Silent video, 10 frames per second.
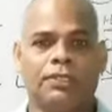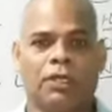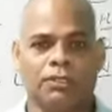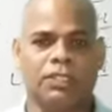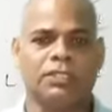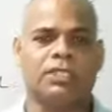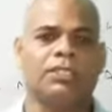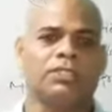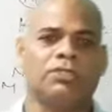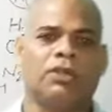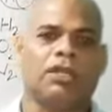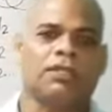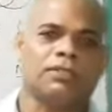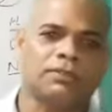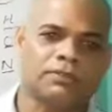Though these days you
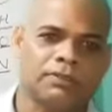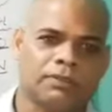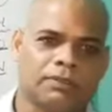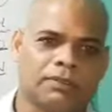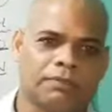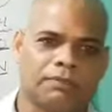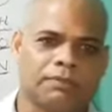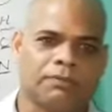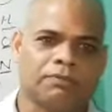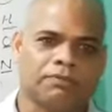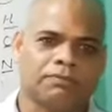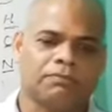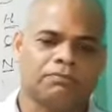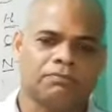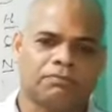are
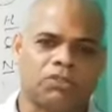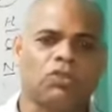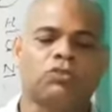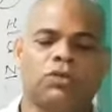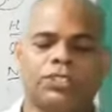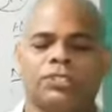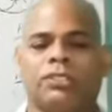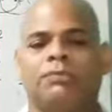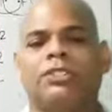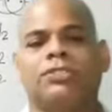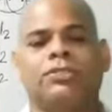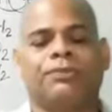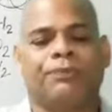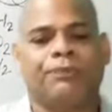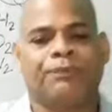not watching the
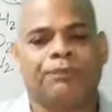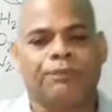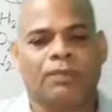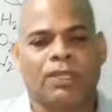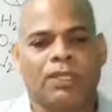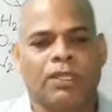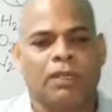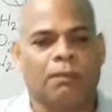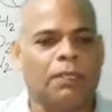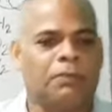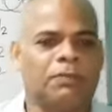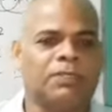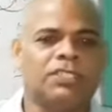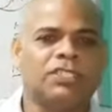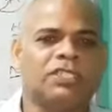video, maybe
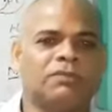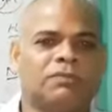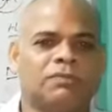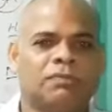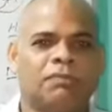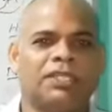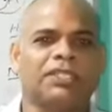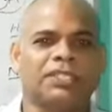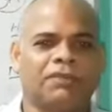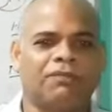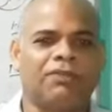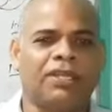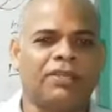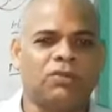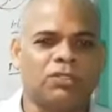busy in making the
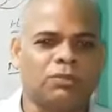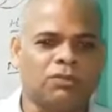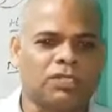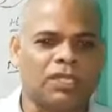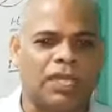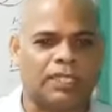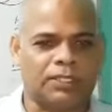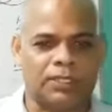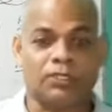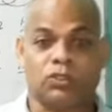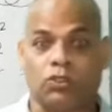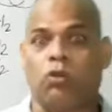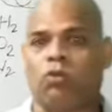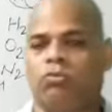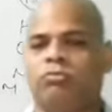fair notebook, I think
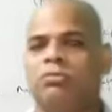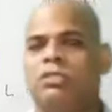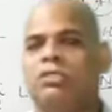so.